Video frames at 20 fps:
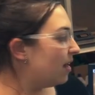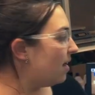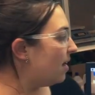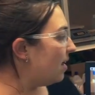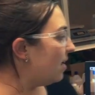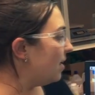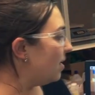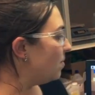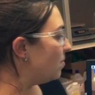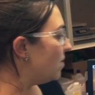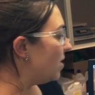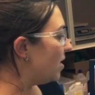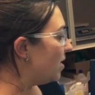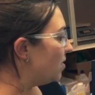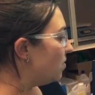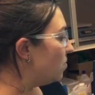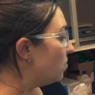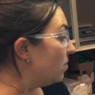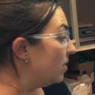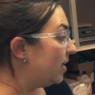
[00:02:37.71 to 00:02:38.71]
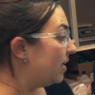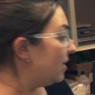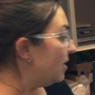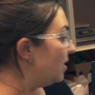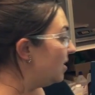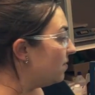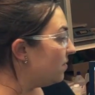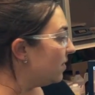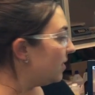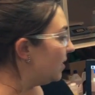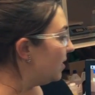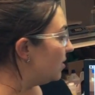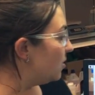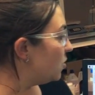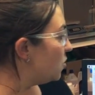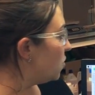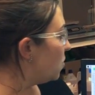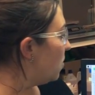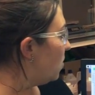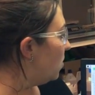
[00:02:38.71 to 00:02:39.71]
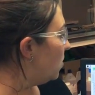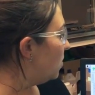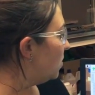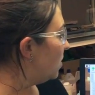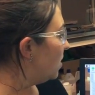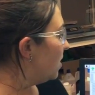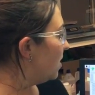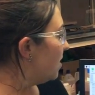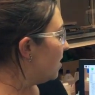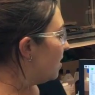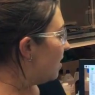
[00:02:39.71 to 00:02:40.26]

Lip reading: And we can even control